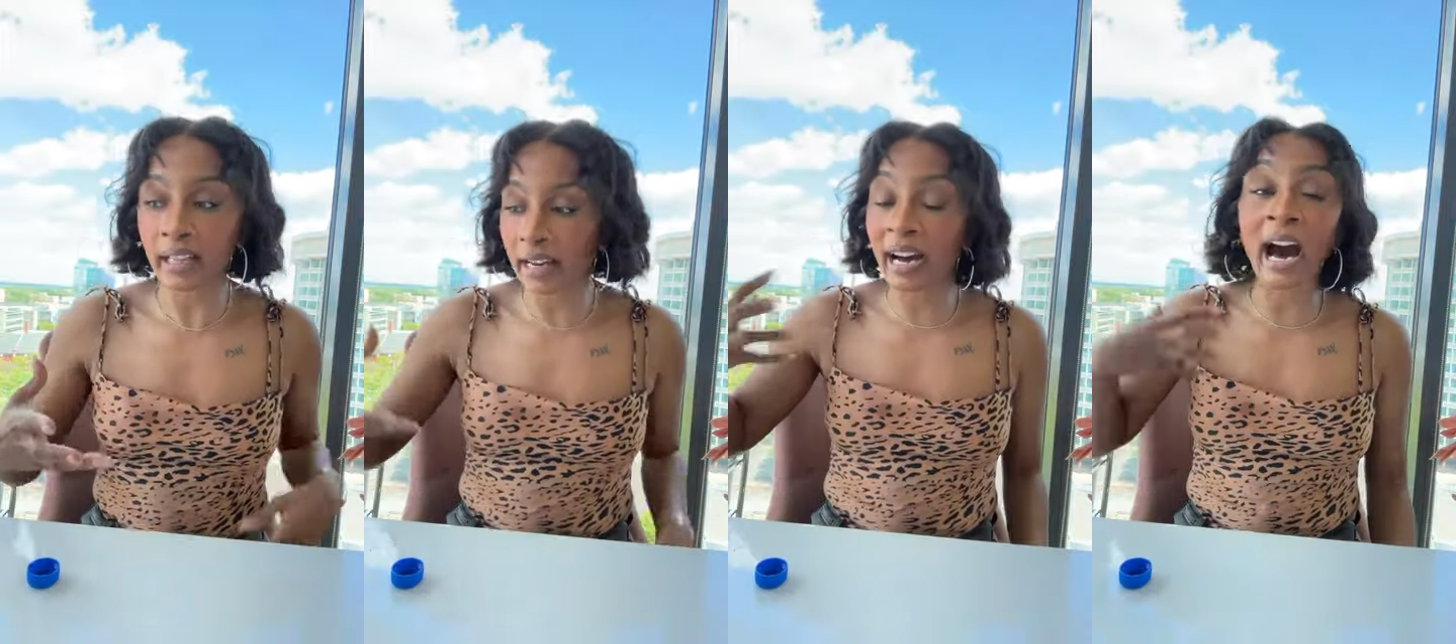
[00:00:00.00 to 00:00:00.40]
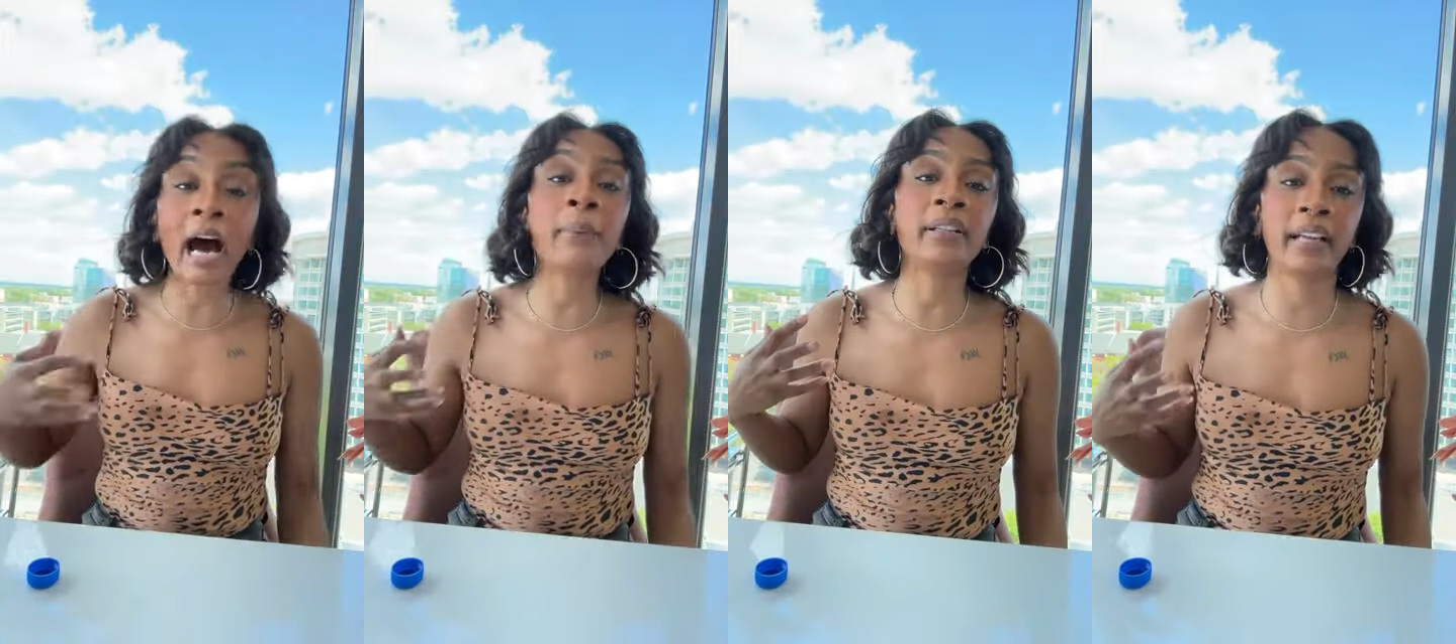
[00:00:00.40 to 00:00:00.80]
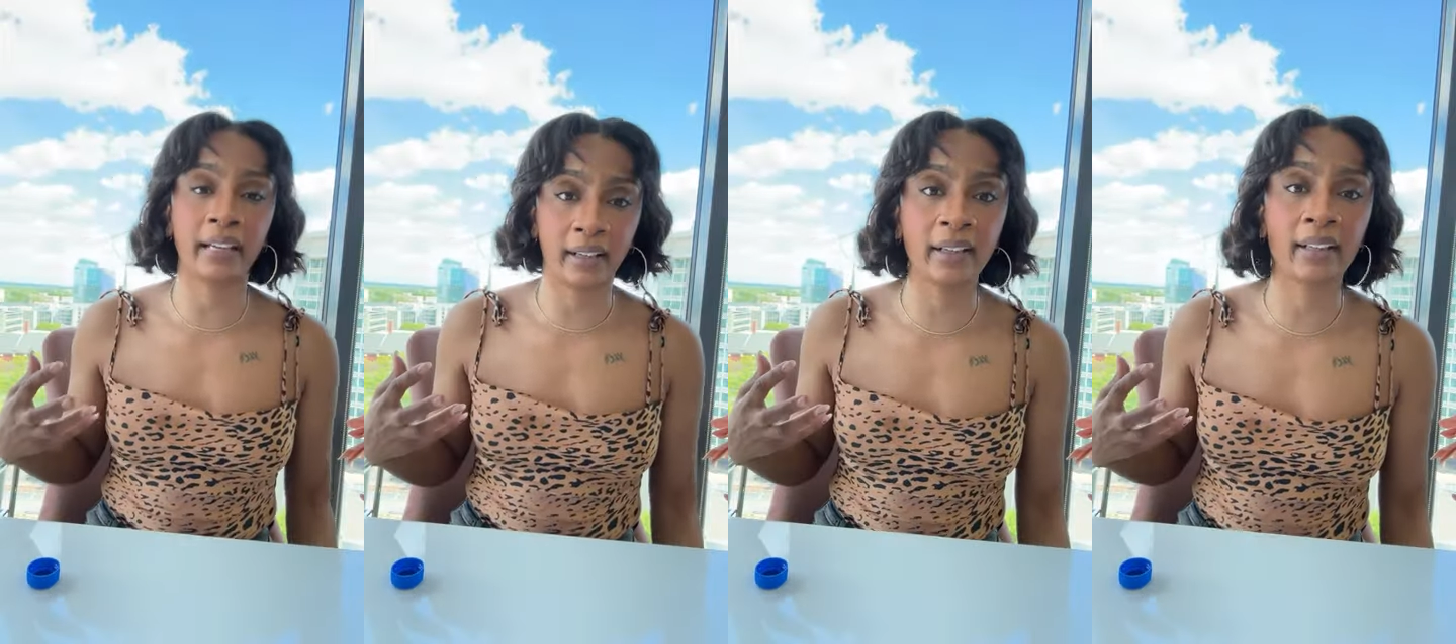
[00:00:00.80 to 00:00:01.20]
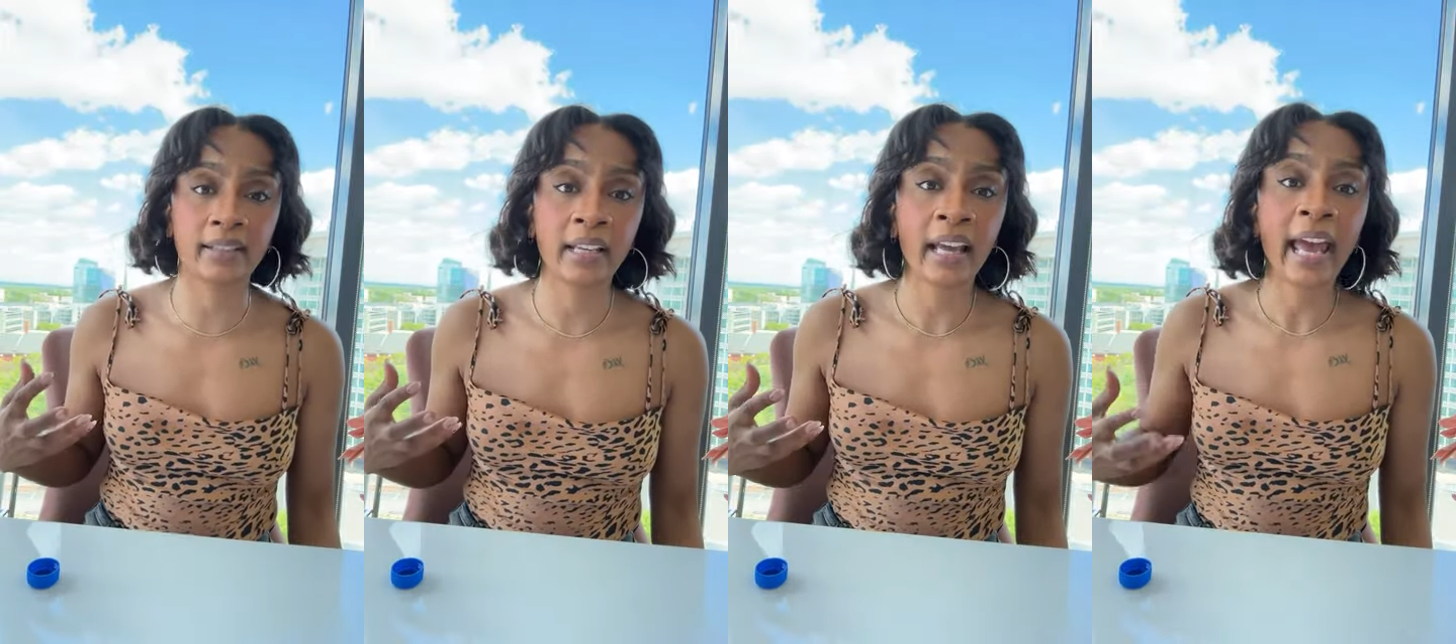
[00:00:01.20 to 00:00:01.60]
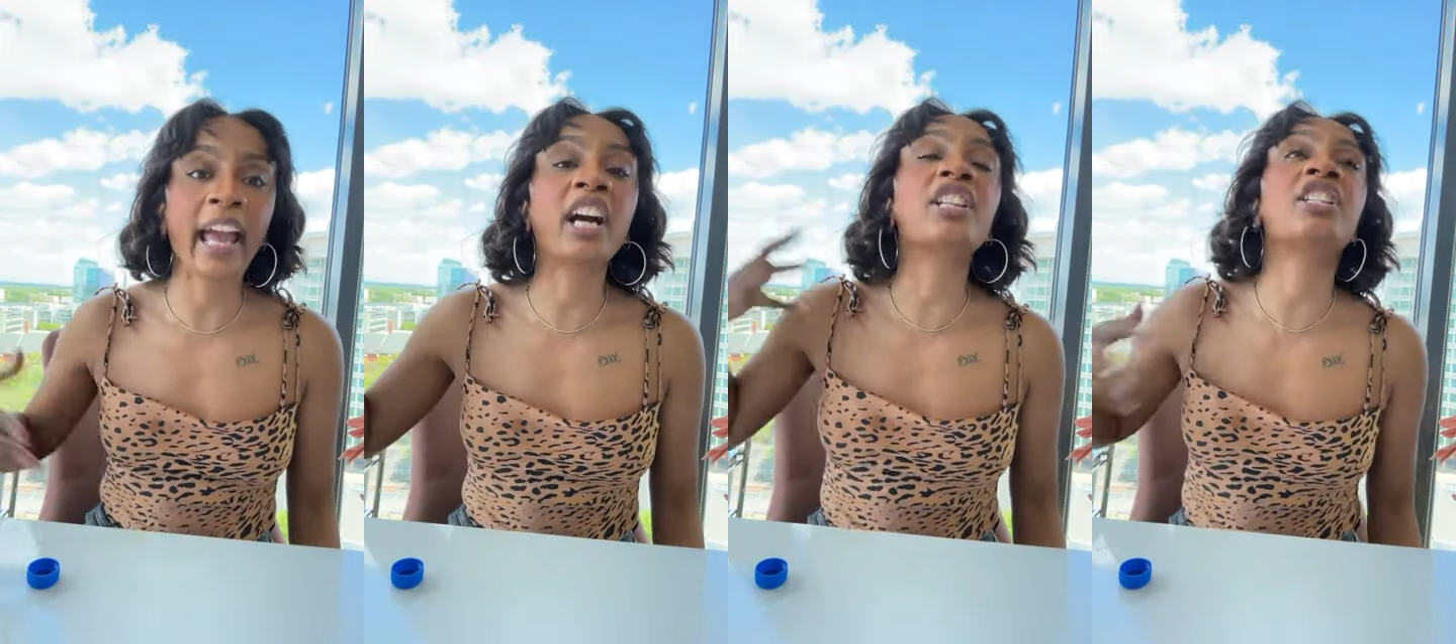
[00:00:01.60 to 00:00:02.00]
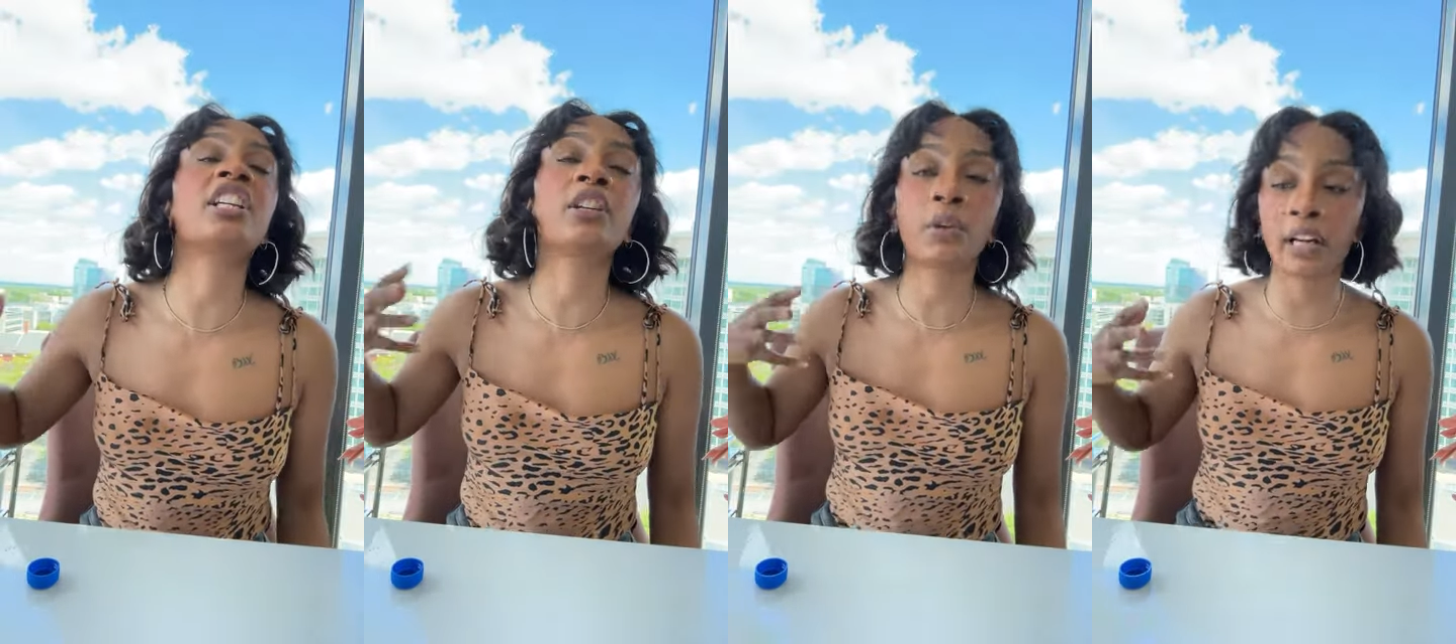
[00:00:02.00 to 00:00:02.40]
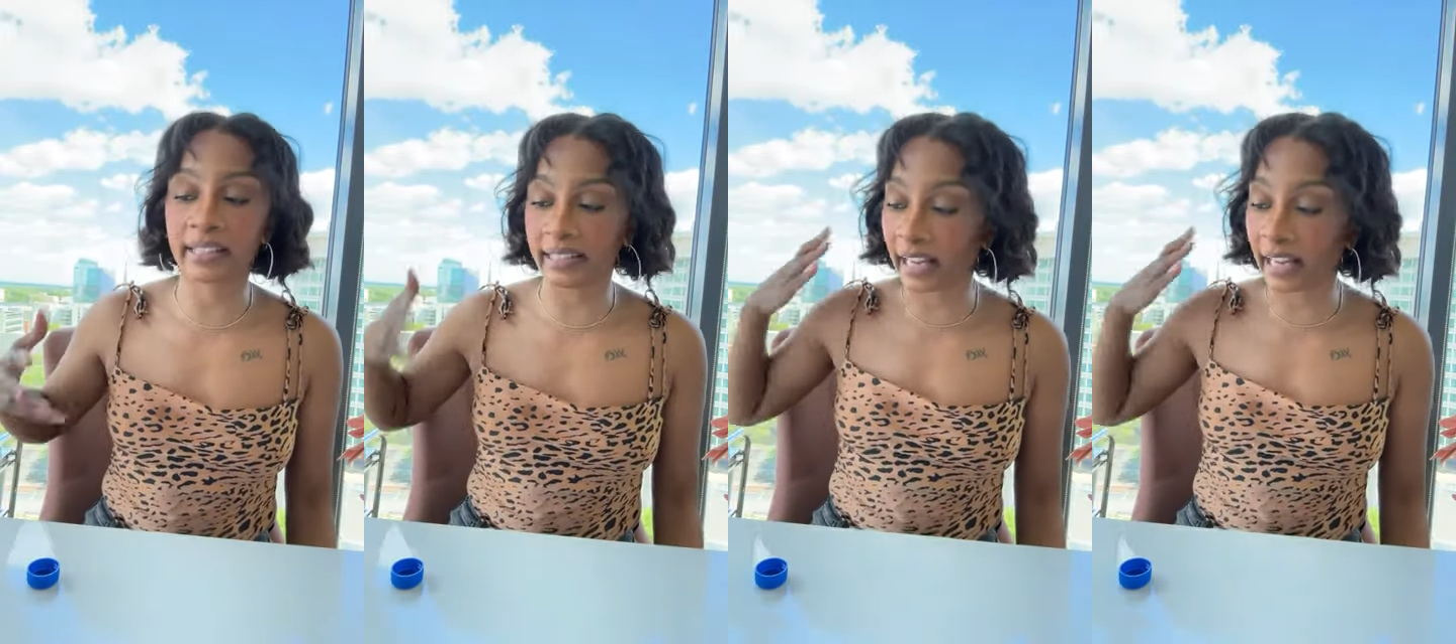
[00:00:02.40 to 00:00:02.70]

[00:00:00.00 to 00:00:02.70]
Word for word: accommodate us and consider us.